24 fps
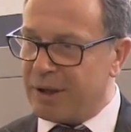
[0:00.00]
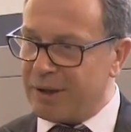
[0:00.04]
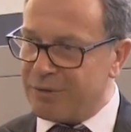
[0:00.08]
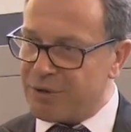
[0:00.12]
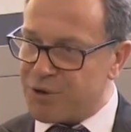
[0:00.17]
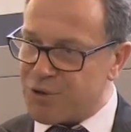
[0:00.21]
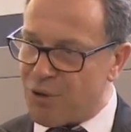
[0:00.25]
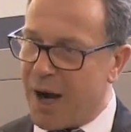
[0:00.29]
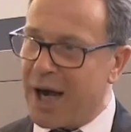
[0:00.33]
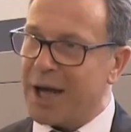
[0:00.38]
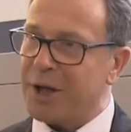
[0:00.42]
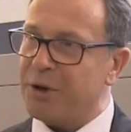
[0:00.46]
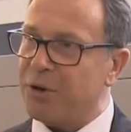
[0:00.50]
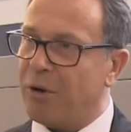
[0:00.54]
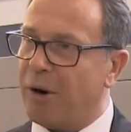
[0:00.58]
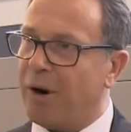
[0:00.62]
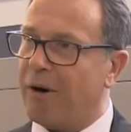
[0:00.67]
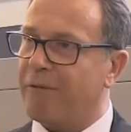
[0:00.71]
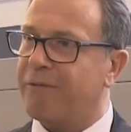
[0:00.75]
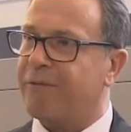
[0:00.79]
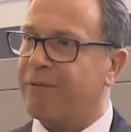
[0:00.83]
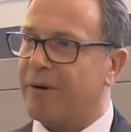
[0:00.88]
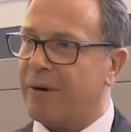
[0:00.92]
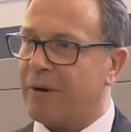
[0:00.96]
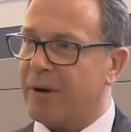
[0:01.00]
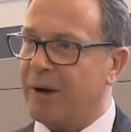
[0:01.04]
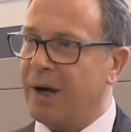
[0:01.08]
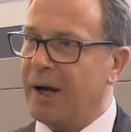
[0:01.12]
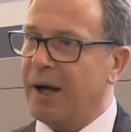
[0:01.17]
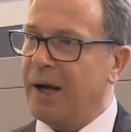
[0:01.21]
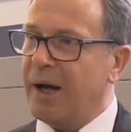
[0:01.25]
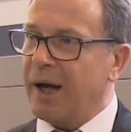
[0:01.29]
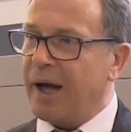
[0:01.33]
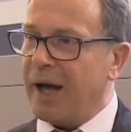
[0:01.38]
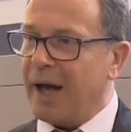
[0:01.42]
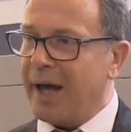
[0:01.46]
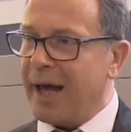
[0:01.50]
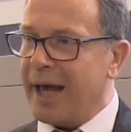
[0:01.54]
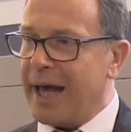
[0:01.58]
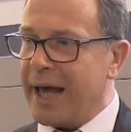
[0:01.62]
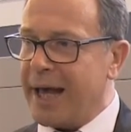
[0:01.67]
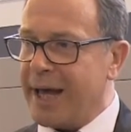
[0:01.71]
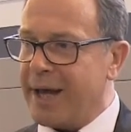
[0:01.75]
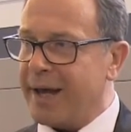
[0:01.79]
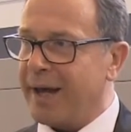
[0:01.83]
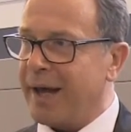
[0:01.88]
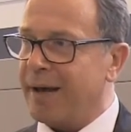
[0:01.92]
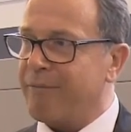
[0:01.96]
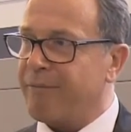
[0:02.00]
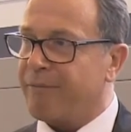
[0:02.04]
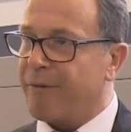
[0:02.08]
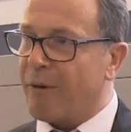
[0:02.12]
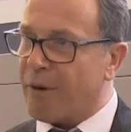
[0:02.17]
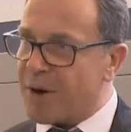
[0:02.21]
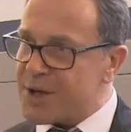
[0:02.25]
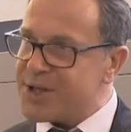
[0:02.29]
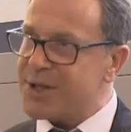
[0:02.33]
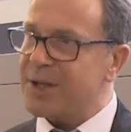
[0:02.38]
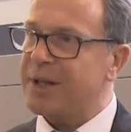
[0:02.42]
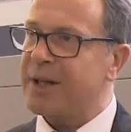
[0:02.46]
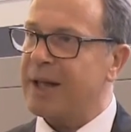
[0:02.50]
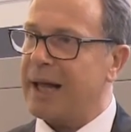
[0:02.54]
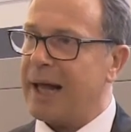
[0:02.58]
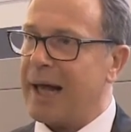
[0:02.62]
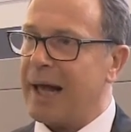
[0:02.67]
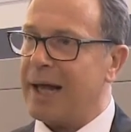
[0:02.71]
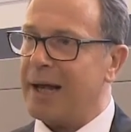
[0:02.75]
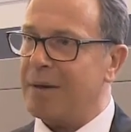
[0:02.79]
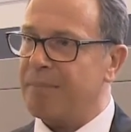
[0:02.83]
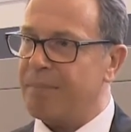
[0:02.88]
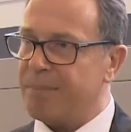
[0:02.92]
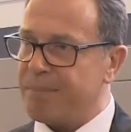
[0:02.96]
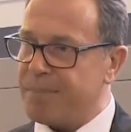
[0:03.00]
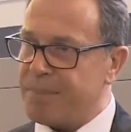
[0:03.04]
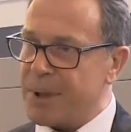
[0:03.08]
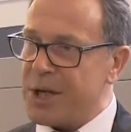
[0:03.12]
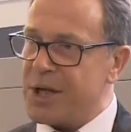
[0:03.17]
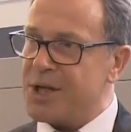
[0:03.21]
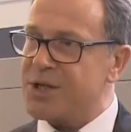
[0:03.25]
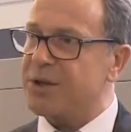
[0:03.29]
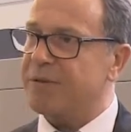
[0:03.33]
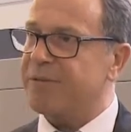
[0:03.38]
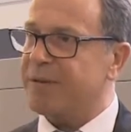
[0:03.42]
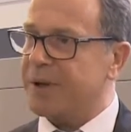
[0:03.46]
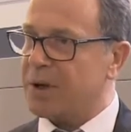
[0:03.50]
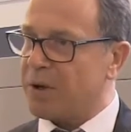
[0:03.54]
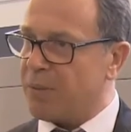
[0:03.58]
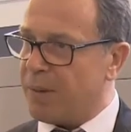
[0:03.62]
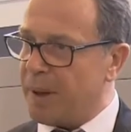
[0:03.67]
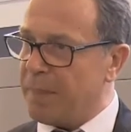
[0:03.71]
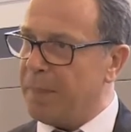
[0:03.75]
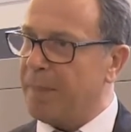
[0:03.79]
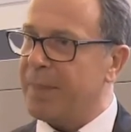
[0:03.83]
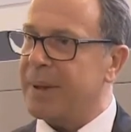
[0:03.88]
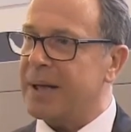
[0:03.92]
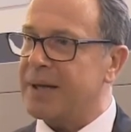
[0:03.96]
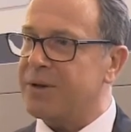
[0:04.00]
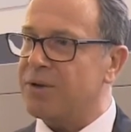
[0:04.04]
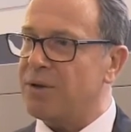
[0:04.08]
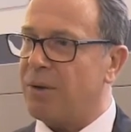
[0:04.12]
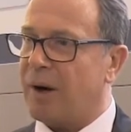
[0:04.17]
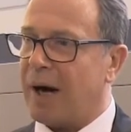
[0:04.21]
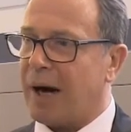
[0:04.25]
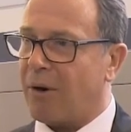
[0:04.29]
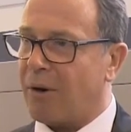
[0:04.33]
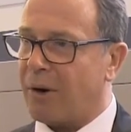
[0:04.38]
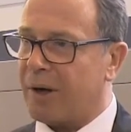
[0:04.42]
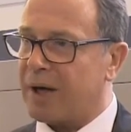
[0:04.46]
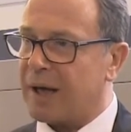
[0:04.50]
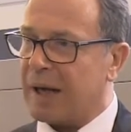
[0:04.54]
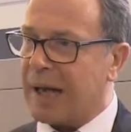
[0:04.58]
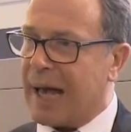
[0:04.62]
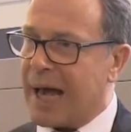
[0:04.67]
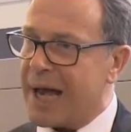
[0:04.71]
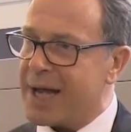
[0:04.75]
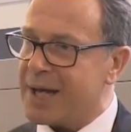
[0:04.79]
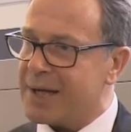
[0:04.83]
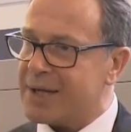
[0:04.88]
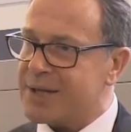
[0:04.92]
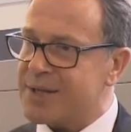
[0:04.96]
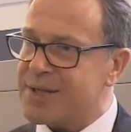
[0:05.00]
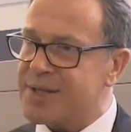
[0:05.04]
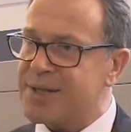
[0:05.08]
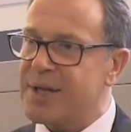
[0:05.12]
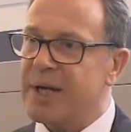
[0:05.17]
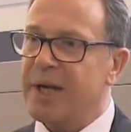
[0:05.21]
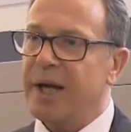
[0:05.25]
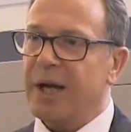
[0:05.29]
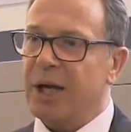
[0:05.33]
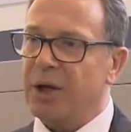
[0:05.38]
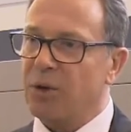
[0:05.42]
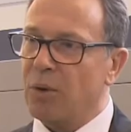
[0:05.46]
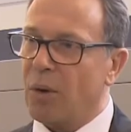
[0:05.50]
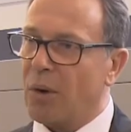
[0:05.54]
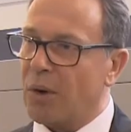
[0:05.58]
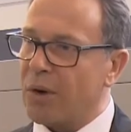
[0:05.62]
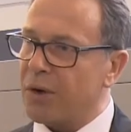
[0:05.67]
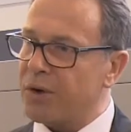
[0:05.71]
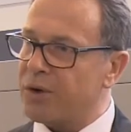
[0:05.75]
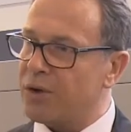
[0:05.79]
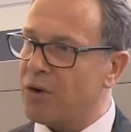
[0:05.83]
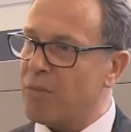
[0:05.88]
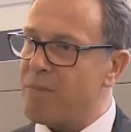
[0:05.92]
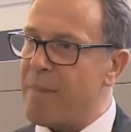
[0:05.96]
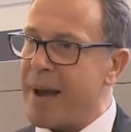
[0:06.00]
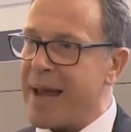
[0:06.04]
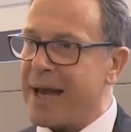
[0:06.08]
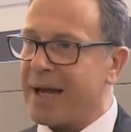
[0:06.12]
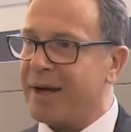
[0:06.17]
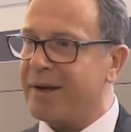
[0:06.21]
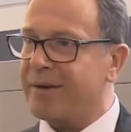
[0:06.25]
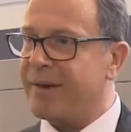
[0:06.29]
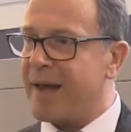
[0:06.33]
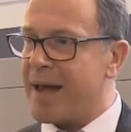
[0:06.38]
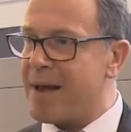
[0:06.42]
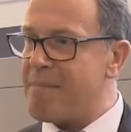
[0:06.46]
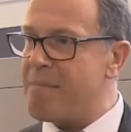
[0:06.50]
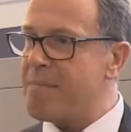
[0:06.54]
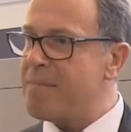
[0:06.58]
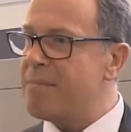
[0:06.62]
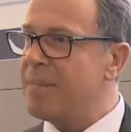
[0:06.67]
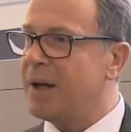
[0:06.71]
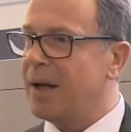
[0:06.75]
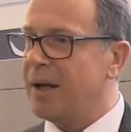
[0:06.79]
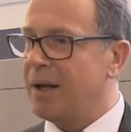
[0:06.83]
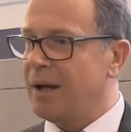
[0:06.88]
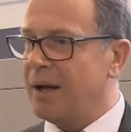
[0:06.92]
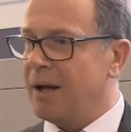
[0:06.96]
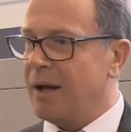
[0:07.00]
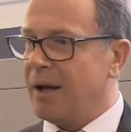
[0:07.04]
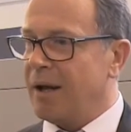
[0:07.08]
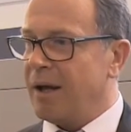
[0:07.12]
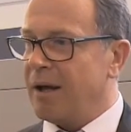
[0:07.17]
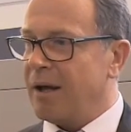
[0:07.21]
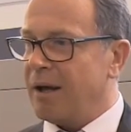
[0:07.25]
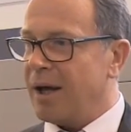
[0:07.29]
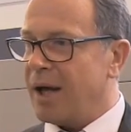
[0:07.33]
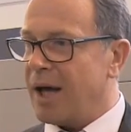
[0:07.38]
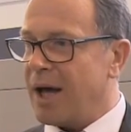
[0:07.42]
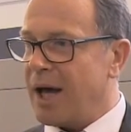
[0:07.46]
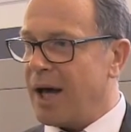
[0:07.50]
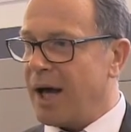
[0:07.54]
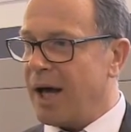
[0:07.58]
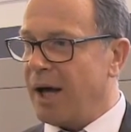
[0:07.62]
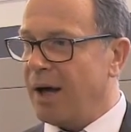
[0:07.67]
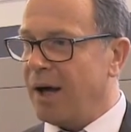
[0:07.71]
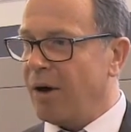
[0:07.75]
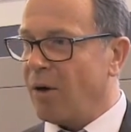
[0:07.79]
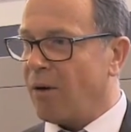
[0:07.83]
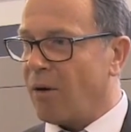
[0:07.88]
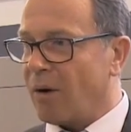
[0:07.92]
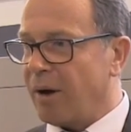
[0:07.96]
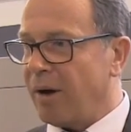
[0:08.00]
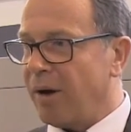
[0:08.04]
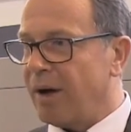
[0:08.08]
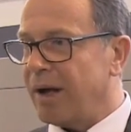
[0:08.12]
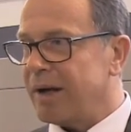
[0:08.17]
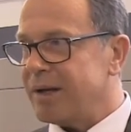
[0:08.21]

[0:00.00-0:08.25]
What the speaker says: try to offer a versatile piece of equipment to our clients in order to make them, or